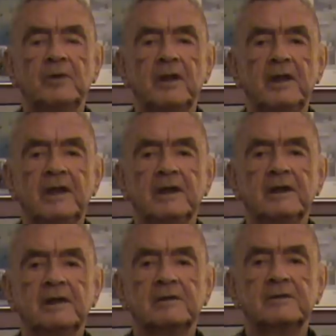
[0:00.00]
would
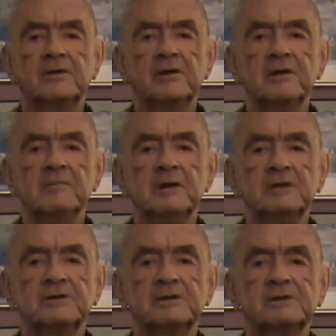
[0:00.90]
end at 30
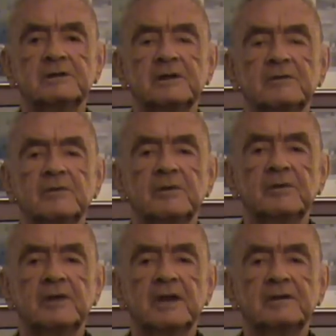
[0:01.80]
missions, and we
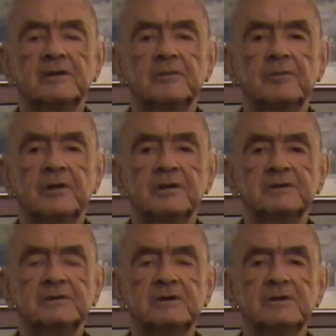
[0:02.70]
would get there pretty
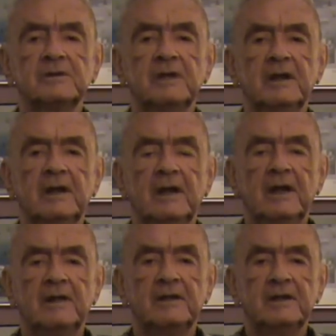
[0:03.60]
soon,
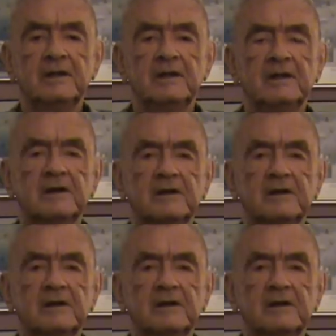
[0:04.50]
the